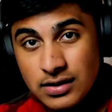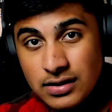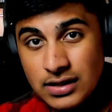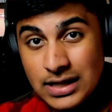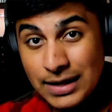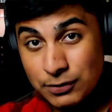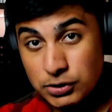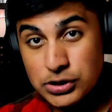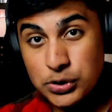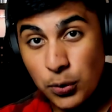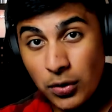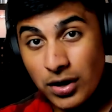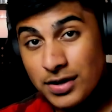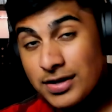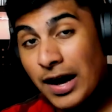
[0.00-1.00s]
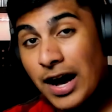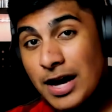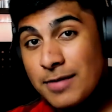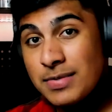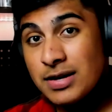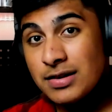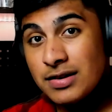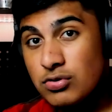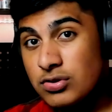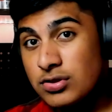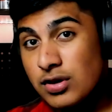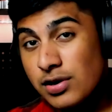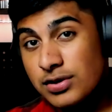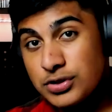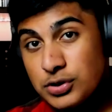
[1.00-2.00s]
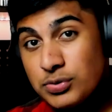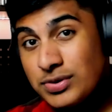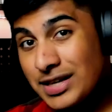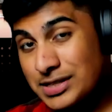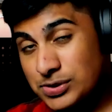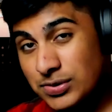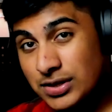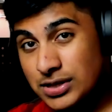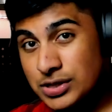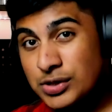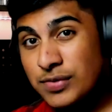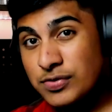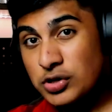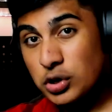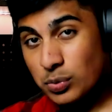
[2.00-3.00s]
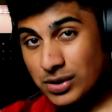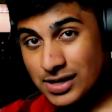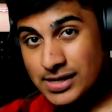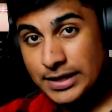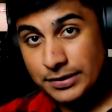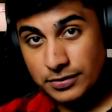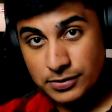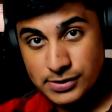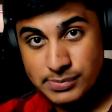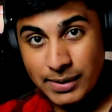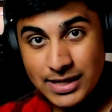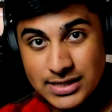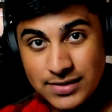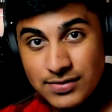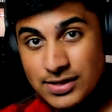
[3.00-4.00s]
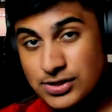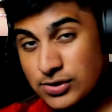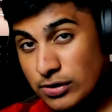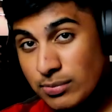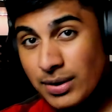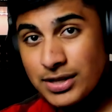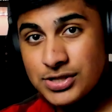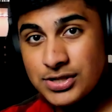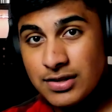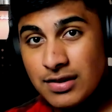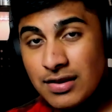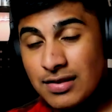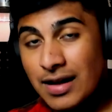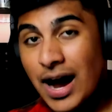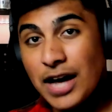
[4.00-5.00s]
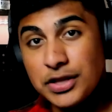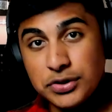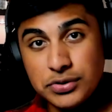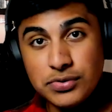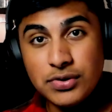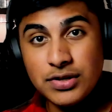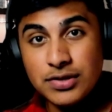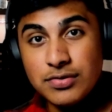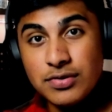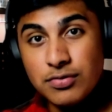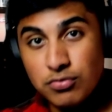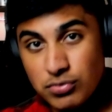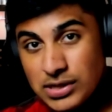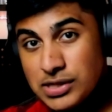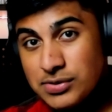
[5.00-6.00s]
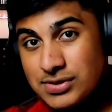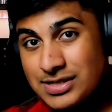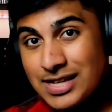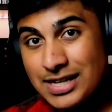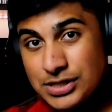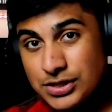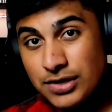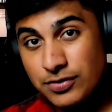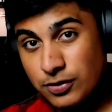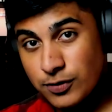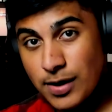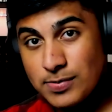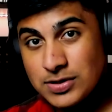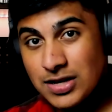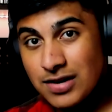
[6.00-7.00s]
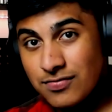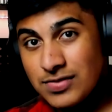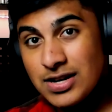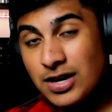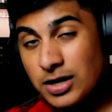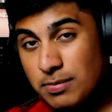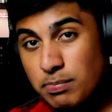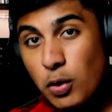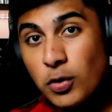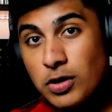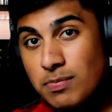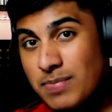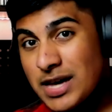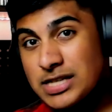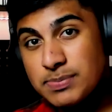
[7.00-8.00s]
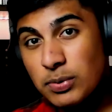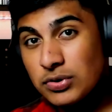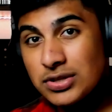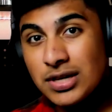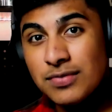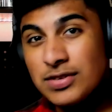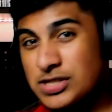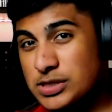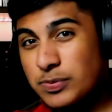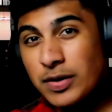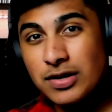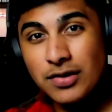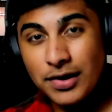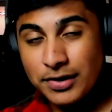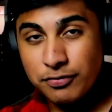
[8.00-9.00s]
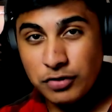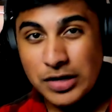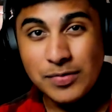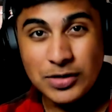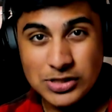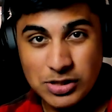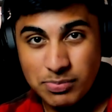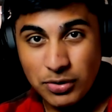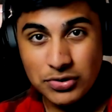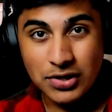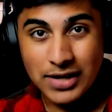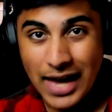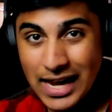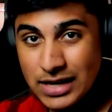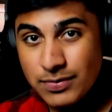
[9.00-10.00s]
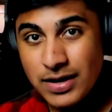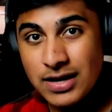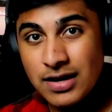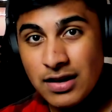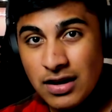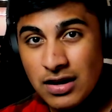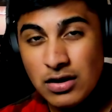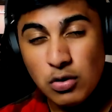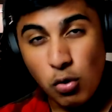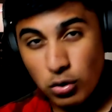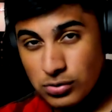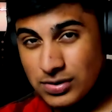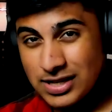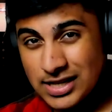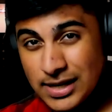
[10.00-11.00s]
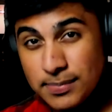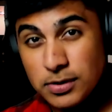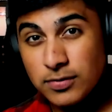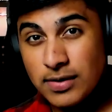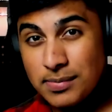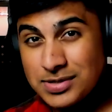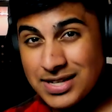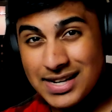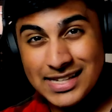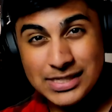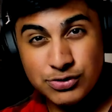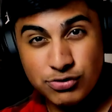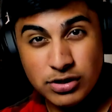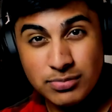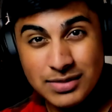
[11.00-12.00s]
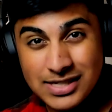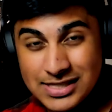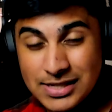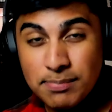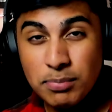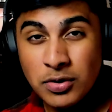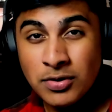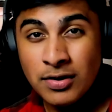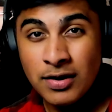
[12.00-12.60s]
If you're short on time, there are two things you can do if you don't want to deal with responsiveness too much. Either you can reuse section of your website via component-based building, which is what a lot of frameworks are built on anyway, or you can keep your website extremely simple.